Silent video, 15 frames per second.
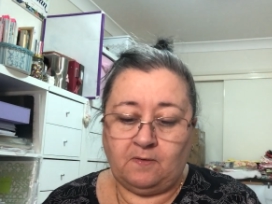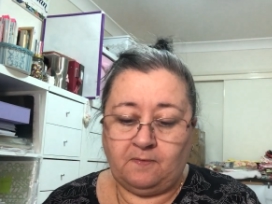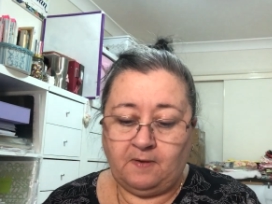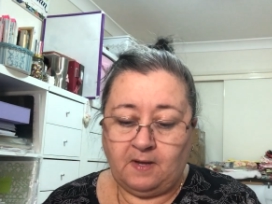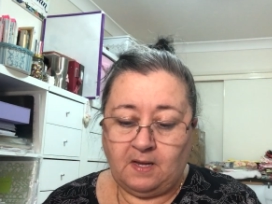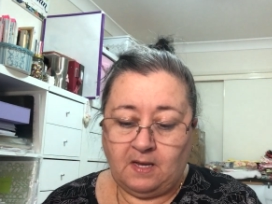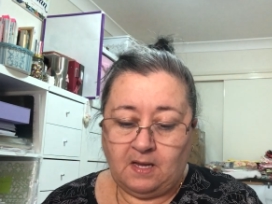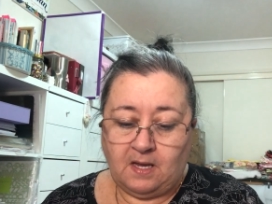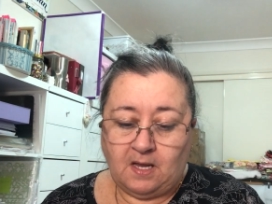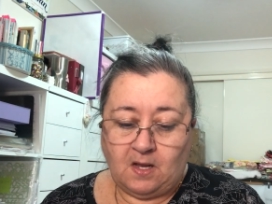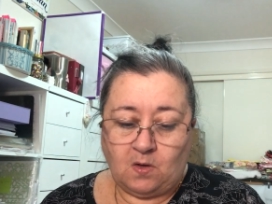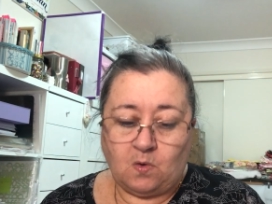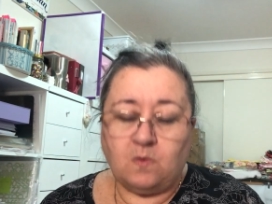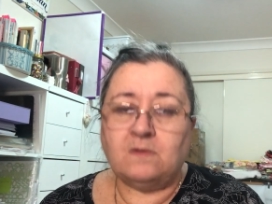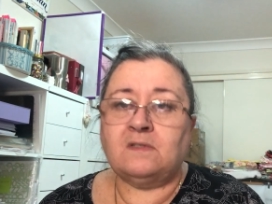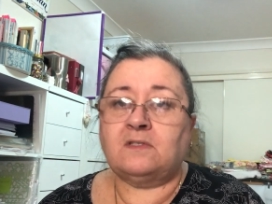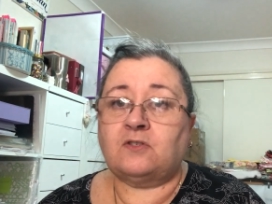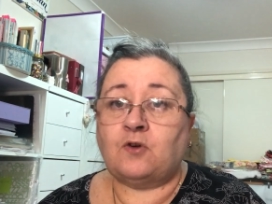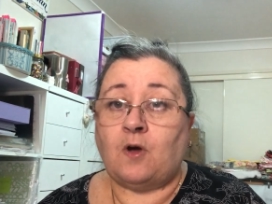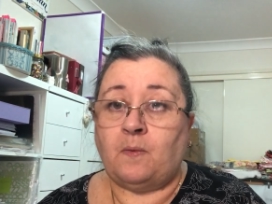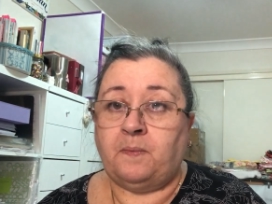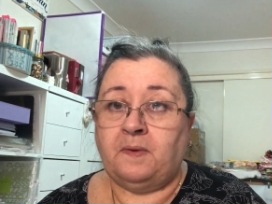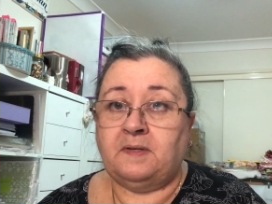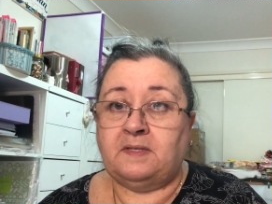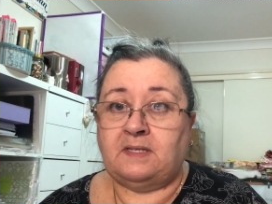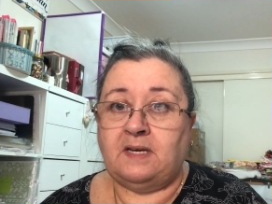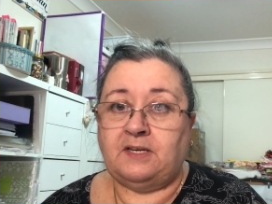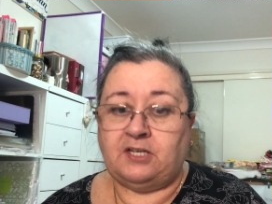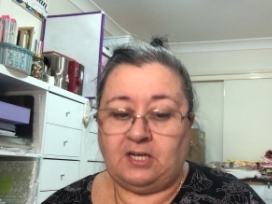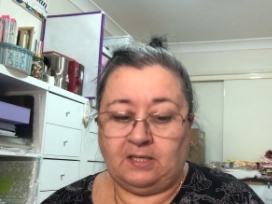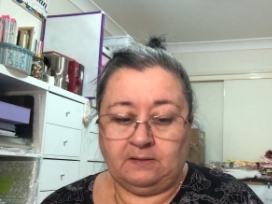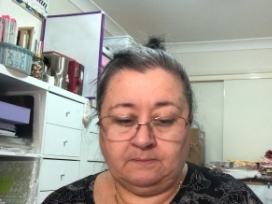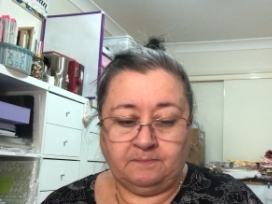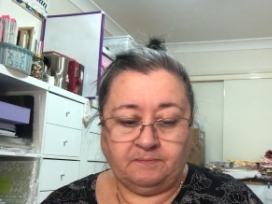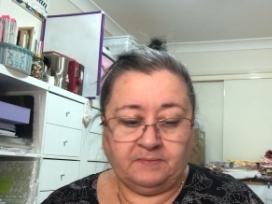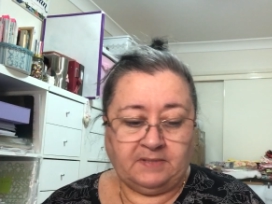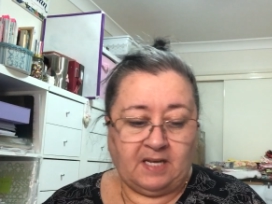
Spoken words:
of couldn't stop stitching,